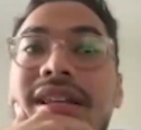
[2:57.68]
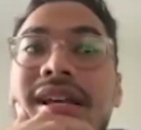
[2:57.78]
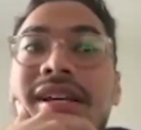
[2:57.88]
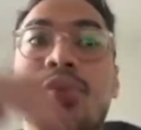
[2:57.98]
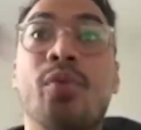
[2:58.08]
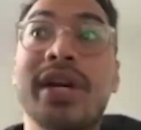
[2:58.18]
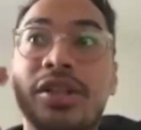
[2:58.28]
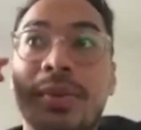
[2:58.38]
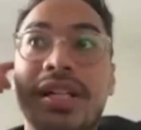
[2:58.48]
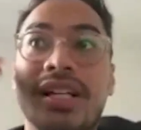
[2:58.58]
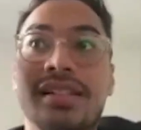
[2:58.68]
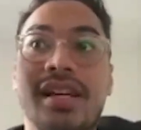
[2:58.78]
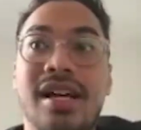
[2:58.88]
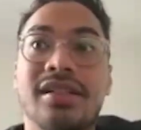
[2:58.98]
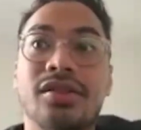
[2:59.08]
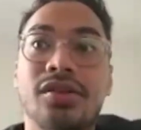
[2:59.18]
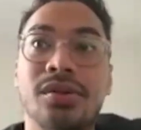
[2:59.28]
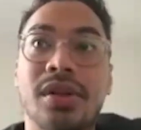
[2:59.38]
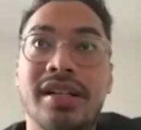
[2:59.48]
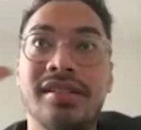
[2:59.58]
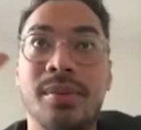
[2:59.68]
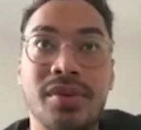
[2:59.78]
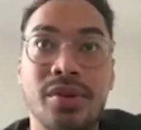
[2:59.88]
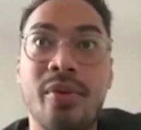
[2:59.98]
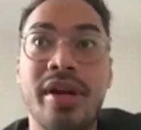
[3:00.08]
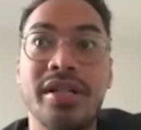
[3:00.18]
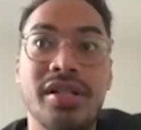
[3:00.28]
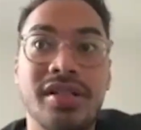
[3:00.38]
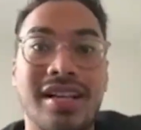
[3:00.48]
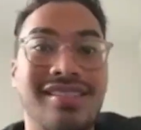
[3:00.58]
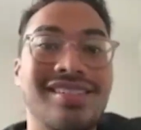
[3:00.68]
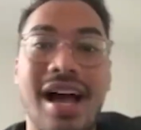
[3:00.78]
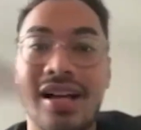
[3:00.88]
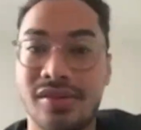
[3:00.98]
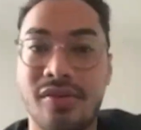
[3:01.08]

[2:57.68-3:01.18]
his arrangement in his head too. Like he's able to arrange like stacks of